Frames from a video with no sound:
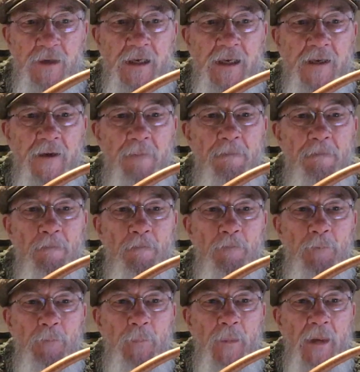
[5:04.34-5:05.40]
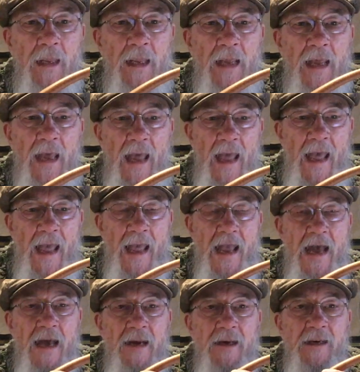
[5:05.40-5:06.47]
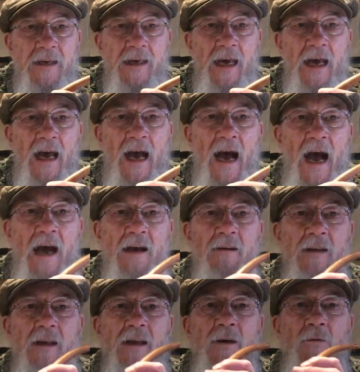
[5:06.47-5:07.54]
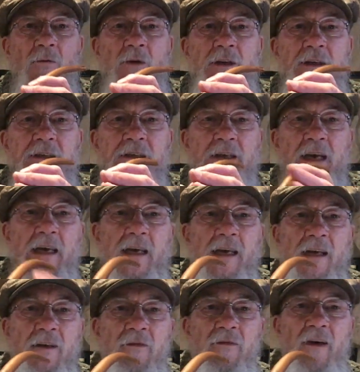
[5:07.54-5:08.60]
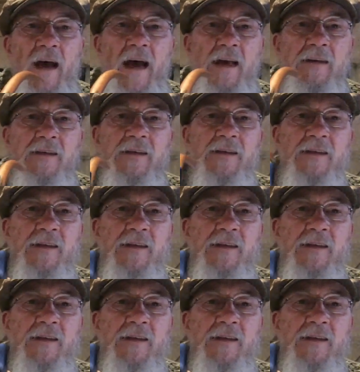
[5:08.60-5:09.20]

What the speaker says: in it, and I would say that